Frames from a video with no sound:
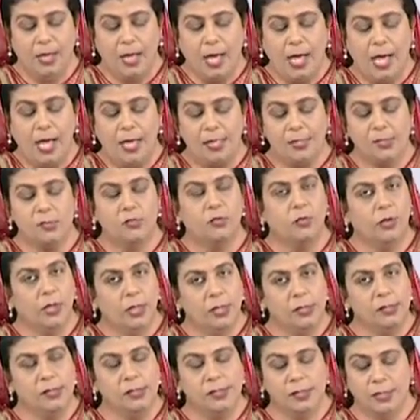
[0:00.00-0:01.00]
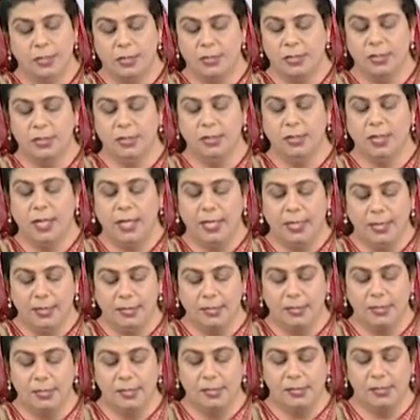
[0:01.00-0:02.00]
as real certain
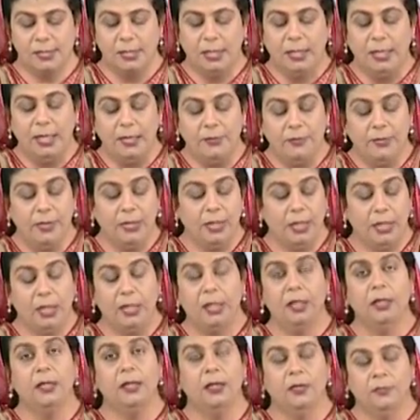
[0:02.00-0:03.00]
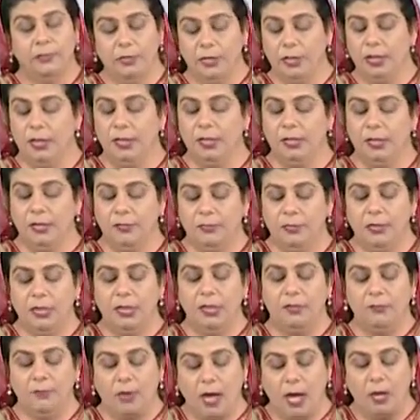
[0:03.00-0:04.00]
characters living in a given
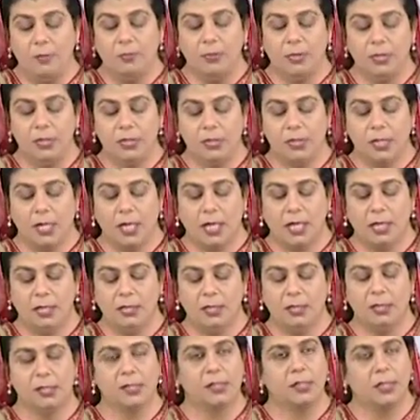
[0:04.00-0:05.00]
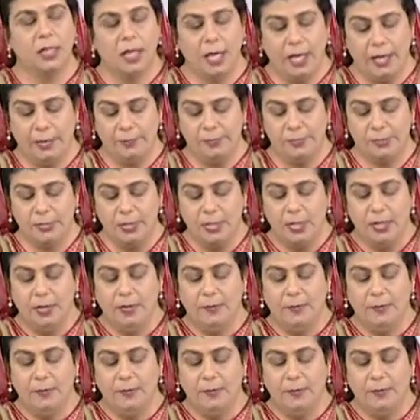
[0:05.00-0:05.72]
environment and describes